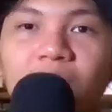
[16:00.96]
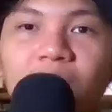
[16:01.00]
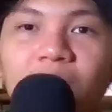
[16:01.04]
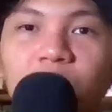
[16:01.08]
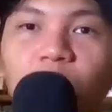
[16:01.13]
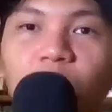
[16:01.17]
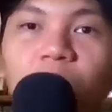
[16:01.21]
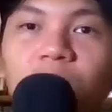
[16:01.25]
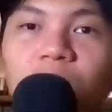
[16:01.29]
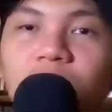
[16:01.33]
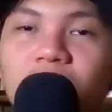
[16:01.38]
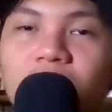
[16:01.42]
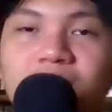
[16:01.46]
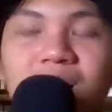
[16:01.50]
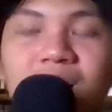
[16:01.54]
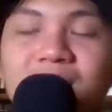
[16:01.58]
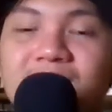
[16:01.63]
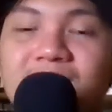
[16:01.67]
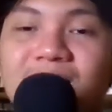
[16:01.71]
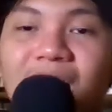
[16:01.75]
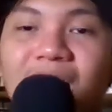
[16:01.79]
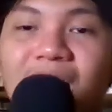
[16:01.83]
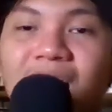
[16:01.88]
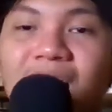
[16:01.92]
a Dr. J
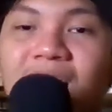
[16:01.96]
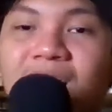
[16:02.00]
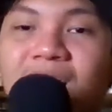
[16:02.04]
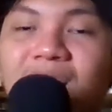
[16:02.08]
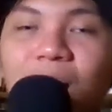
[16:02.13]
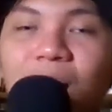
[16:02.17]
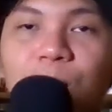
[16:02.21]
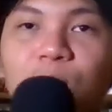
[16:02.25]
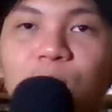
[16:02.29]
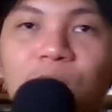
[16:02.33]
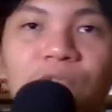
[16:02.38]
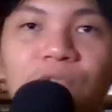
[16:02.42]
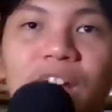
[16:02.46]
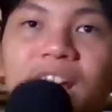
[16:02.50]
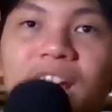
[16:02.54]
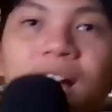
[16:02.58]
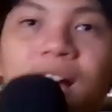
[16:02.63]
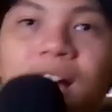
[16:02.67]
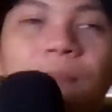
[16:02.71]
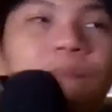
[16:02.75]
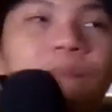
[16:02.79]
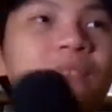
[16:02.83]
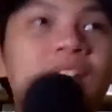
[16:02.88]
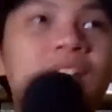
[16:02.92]
style type of
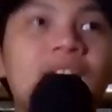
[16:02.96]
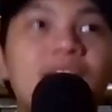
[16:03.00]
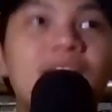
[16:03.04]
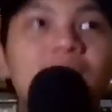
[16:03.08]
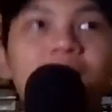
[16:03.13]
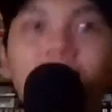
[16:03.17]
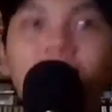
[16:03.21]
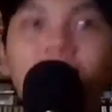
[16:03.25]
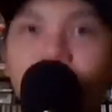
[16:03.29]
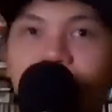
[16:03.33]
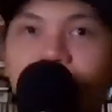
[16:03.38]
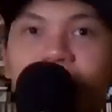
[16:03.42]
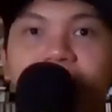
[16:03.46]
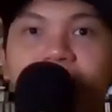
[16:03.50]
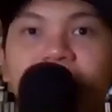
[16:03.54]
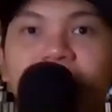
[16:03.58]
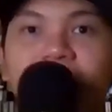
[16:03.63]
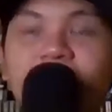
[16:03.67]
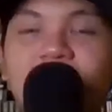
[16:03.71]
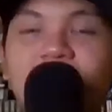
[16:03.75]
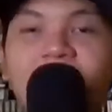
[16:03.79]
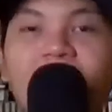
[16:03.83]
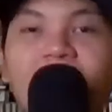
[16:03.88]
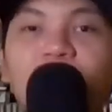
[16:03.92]
layup. Like,
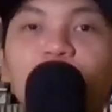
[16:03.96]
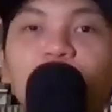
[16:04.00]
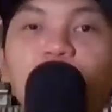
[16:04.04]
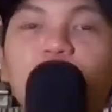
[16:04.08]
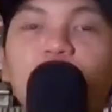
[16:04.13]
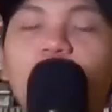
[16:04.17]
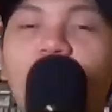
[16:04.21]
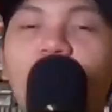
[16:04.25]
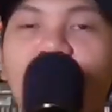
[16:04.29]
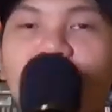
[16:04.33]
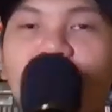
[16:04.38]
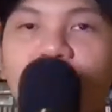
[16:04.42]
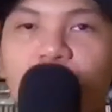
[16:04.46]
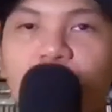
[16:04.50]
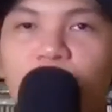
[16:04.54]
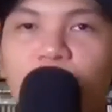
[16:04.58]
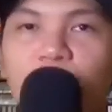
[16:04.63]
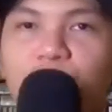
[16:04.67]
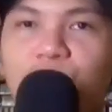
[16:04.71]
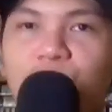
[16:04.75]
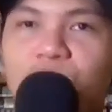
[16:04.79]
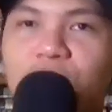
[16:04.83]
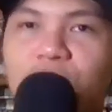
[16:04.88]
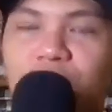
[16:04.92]
he can do
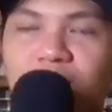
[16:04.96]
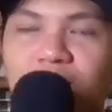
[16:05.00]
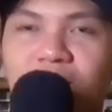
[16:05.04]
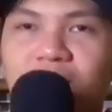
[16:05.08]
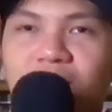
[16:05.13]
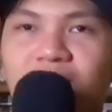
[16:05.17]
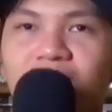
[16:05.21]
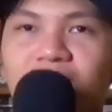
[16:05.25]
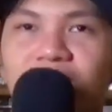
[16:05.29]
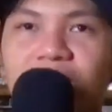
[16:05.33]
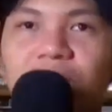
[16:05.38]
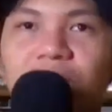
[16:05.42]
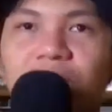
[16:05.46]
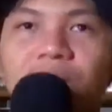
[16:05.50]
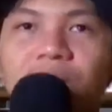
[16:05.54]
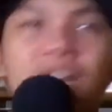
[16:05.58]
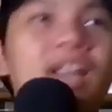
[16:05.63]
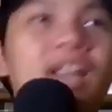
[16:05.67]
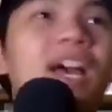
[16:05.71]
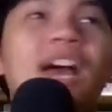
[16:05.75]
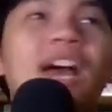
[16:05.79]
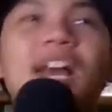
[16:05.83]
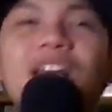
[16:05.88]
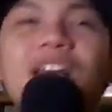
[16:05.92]
everything in Cleveland.
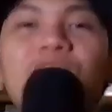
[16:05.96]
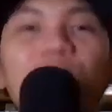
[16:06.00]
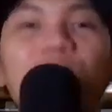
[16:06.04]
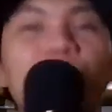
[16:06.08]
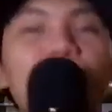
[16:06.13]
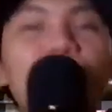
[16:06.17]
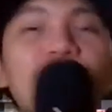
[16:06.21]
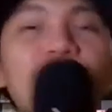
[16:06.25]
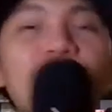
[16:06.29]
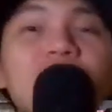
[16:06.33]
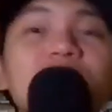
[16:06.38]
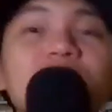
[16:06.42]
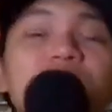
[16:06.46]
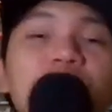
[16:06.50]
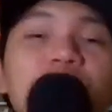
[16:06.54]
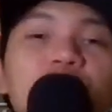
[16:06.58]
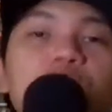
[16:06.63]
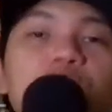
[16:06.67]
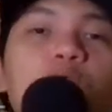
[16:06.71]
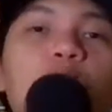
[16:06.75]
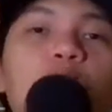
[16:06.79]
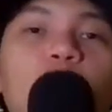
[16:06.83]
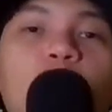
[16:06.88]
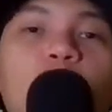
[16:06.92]
And he fits
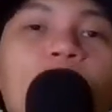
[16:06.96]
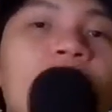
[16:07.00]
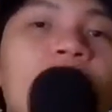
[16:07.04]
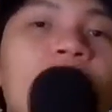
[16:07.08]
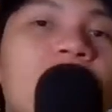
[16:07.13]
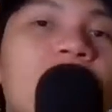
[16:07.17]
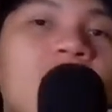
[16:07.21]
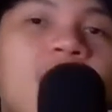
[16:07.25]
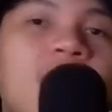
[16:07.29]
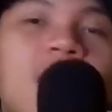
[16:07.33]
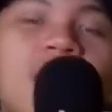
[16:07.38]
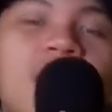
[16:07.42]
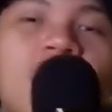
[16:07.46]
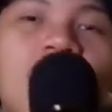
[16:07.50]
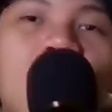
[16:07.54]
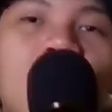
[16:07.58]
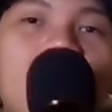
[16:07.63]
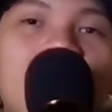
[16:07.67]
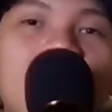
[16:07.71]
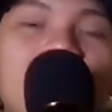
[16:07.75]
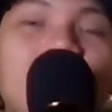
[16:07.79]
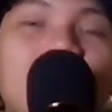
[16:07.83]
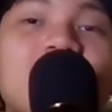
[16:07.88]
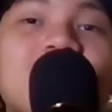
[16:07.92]
so well
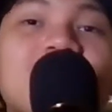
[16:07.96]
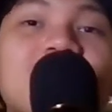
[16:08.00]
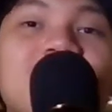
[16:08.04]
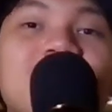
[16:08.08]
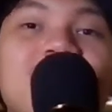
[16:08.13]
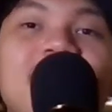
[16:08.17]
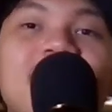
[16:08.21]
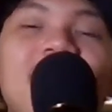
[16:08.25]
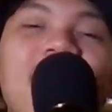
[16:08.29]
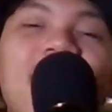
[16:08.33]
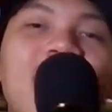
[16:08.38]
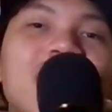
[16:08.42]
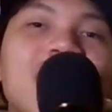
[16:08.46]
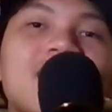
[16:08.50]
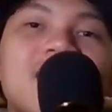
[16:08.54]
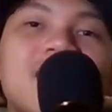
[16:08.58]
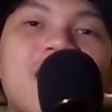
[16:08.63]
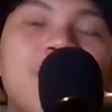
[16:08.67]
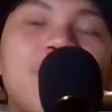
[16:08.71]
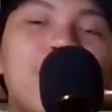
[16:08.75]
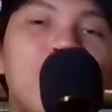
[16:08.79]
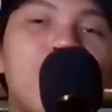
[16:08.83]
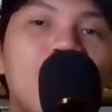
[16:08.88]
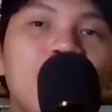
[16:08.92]
because he has
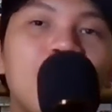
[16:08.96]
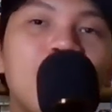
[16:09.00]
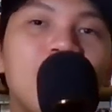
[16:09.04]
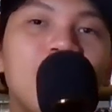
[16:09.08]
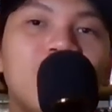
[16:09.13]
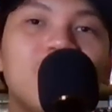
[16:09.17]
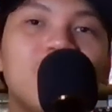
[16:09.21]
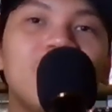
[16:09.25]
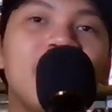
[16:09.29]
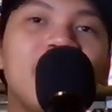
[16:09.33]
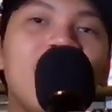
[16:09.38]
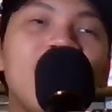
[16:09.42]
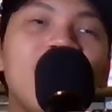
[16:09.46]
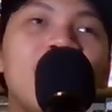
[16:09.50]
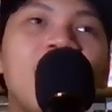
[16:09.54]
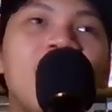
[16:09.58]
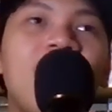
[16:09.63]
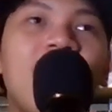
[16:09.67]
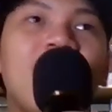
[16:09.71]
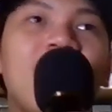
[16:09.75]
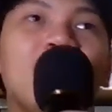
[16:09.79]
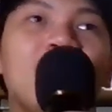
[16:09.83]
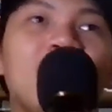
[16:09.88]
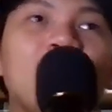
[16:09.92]
a perimeter game.
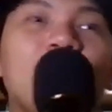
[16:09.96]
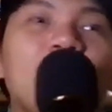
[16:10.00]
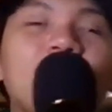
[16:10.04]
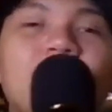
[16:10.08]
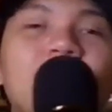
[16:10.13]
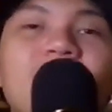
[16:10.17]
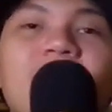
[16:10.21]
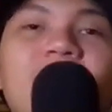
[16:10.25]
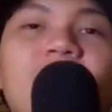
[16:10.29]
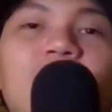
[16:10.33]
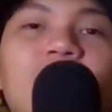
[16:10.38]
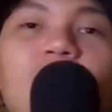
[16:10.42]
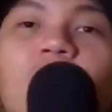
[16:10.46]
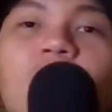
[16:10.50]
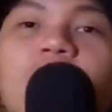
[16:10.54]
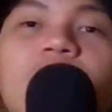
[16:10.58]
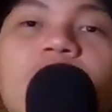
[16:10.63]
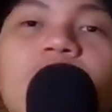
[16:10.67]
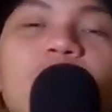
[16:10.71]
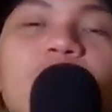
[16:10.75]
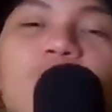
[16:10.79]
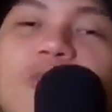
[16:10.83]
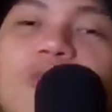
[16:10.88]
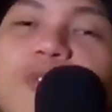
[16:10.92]
I don't think
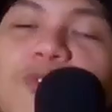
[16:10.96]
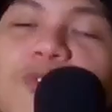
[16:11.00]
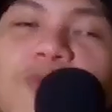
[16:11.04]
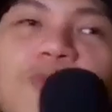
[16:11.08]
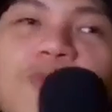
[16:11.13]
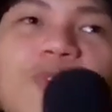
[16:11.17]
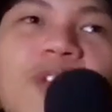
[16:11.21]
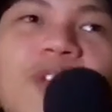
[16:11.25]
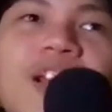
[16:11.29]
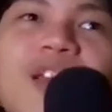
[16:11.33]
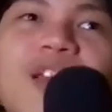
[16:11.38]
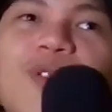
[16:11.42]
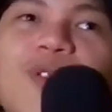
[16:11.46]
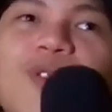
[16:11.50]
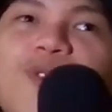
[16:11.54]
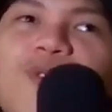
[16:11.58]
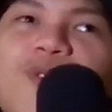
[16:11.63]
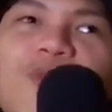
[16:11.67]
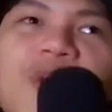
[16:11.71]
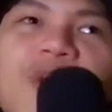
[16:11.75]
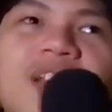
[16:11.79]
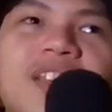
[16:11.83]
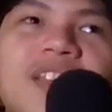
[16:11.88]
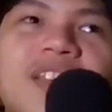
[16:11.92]
Laurie would really
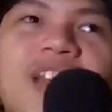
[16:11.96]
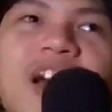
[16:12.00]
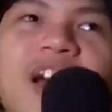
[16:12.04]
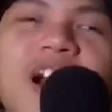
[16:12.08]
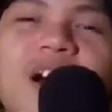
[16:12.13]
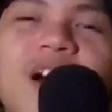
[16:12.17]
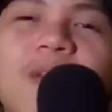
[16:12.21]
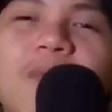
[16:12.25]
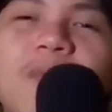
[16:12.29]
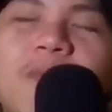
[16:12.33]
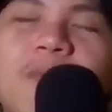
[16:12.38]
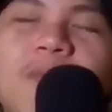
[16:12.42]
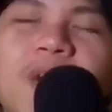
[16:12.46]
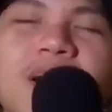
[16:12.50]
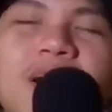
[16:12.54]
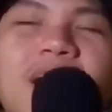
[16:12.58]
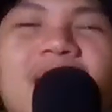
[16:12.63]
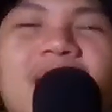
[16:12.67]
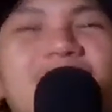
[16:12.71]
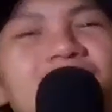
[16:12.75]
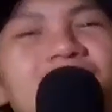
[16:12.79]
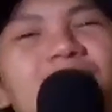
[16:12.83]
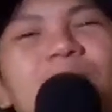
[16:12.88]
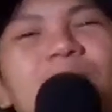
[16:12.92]
fit there, but
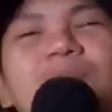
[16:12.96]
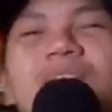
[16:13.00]
I think